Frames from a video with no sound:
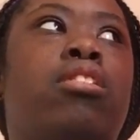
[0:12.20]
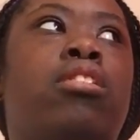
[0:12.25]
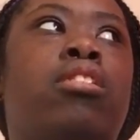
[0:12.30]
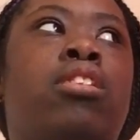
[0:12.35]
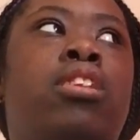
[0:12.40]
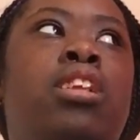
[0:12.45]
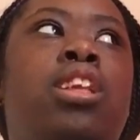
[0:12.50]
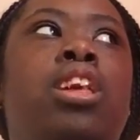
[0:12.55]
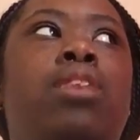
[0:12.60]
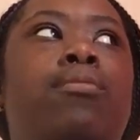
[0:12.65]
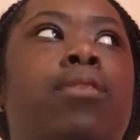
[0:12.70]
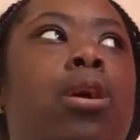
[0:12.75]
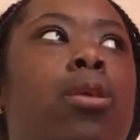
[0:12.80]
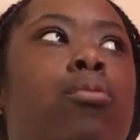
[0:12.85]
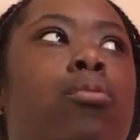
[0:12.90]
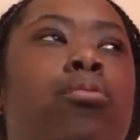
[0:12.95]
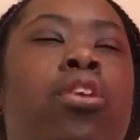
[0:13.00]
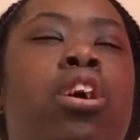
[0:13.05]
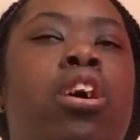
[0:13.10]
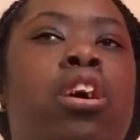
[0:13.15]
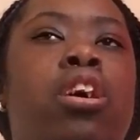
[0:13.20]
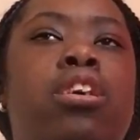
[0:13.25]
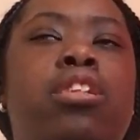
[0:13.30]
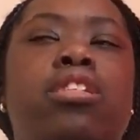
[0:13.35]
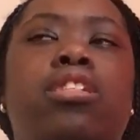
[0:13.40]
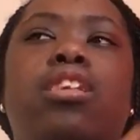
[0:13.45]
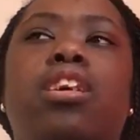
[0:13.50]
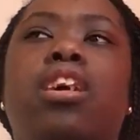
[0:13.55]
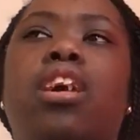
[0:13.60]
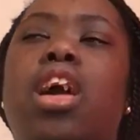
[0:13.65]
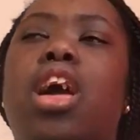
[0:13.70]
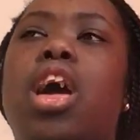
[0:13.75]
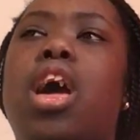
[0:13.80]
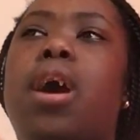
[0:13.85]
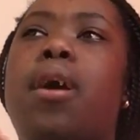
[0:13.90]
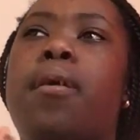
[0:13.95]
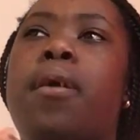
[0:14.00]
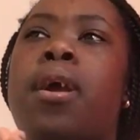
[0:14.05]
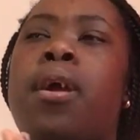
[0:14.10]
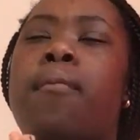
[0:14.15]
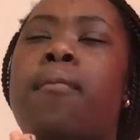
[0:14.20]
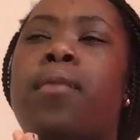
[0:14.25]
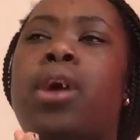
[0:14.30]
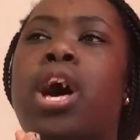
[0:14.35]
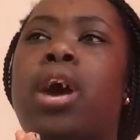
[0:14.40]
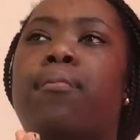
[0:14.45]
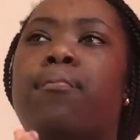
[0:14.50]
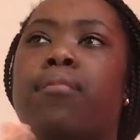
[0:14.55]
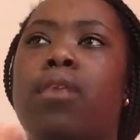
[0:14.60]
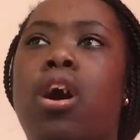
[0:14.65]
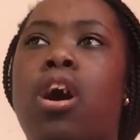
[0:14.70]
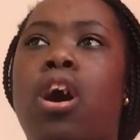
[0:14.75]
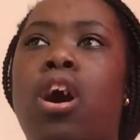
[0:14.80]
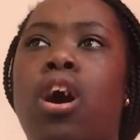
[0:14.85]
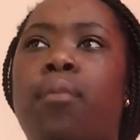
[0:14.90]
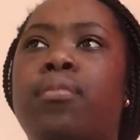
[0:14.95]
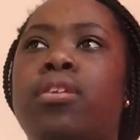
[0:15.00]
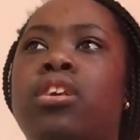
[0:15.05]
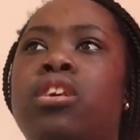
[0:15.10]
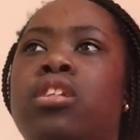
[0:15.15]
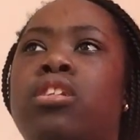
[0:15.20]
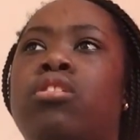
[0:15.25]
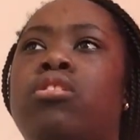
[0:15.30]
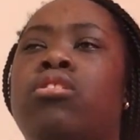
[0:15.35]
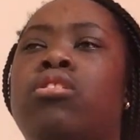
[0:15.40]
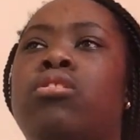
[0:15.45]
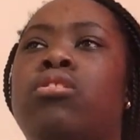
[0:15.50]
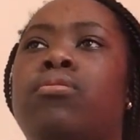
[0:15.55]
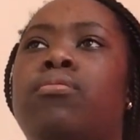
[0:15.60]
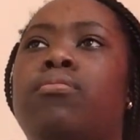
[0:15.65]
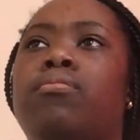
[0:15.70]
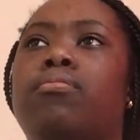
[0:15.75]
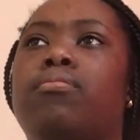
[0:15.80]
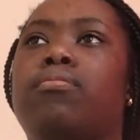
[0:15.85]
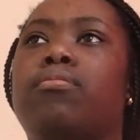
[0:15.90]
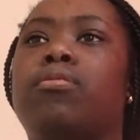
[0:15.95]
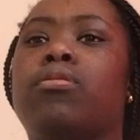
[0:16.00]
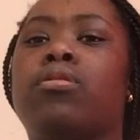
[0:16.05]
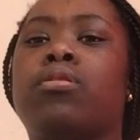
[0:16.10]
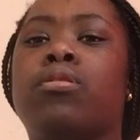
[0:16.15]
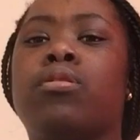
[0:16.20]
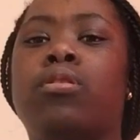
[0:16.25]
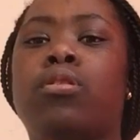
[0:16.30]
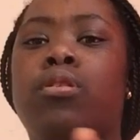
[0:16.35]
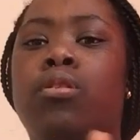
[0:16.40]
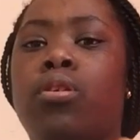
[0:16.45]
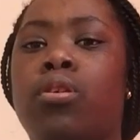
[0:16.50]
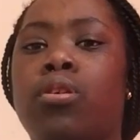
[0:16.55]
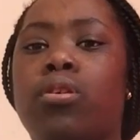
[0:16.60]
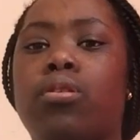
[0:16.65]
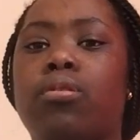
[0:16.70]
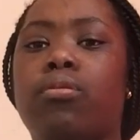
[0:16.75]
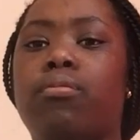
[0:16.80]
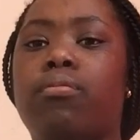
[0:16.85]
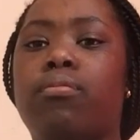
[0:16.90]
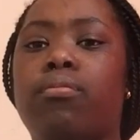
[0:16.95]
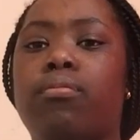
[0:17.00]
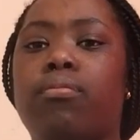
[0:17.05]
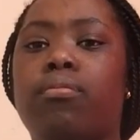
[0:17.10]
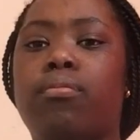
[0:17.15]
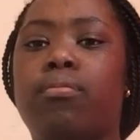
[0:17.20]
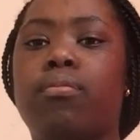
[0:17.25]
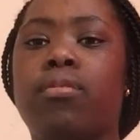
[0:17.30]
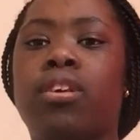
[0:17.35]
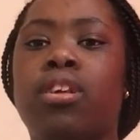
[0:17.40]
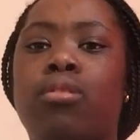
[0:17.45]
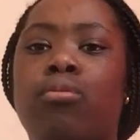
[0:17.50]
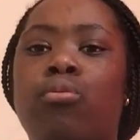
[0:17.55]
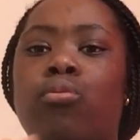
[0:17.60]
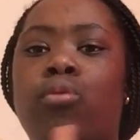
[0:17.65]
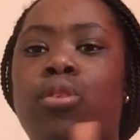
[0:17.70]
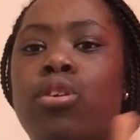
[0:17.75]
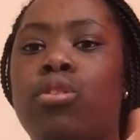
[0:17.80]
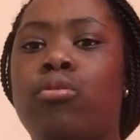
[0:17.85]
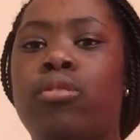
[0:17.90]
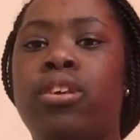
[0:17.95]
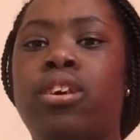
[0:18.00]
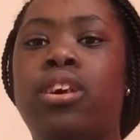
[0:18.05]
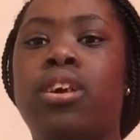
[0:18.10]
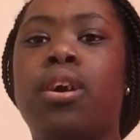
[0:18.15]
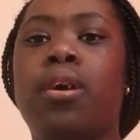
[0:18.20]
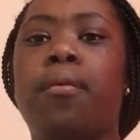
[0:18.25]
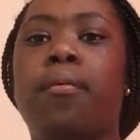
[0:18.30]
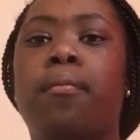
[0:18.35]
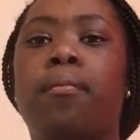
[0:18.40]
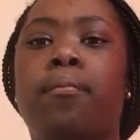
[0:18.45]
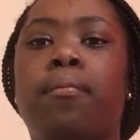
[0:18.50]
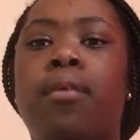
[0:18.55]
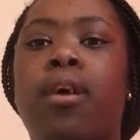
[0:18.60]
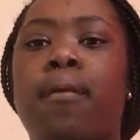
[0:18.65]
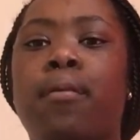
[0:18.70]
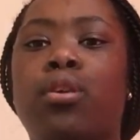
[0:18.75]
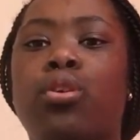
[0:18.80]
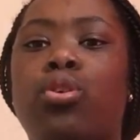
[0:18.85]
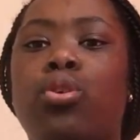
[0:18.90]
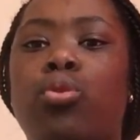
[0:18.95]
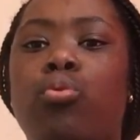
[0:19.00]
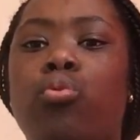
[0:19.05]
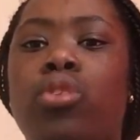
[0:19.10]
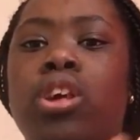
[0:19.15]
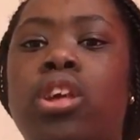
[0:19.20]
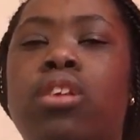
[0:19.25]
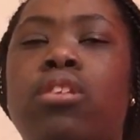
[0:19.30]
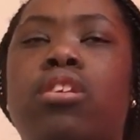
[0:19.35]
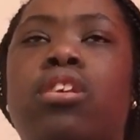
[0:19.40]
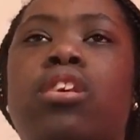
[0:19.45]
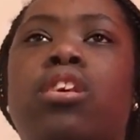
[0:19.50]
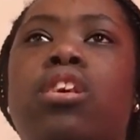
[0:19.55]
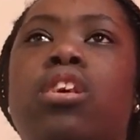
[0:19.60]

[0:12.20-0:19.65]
clean my walls, and my mom is gonna cook because we are doing barbecuing.